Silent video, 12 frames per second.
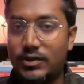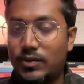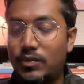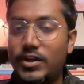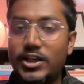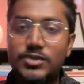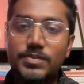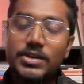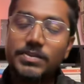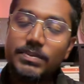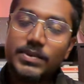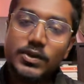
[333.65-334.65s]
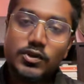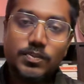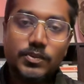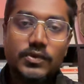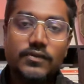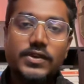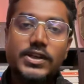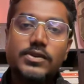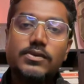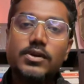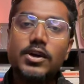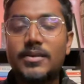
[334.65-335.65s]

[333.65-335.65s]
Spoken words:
Don't expect people to spoon-feed you.